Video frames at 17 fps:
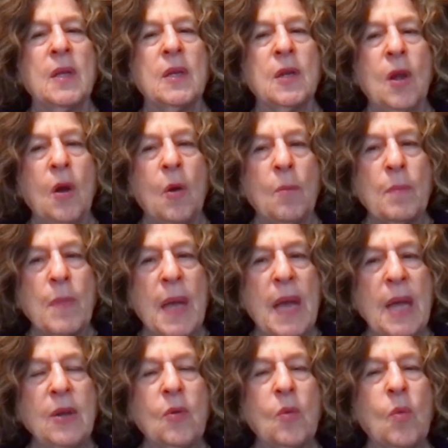No
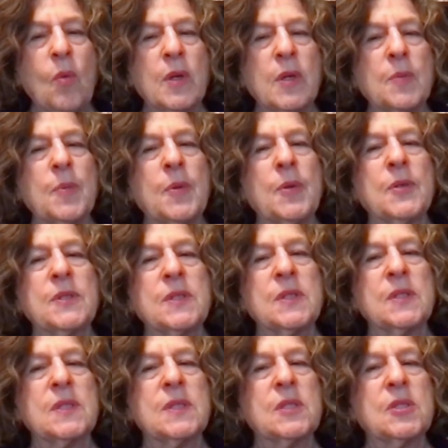matter what a
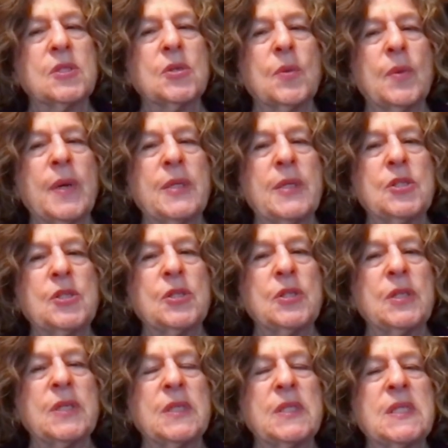person's
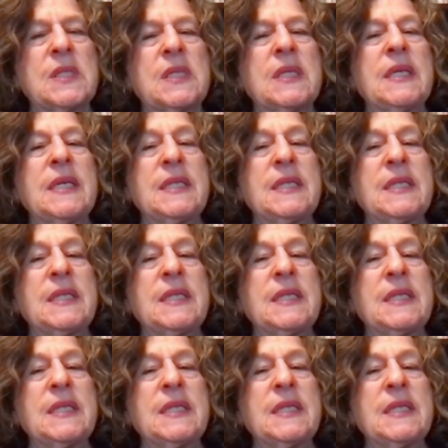situation is,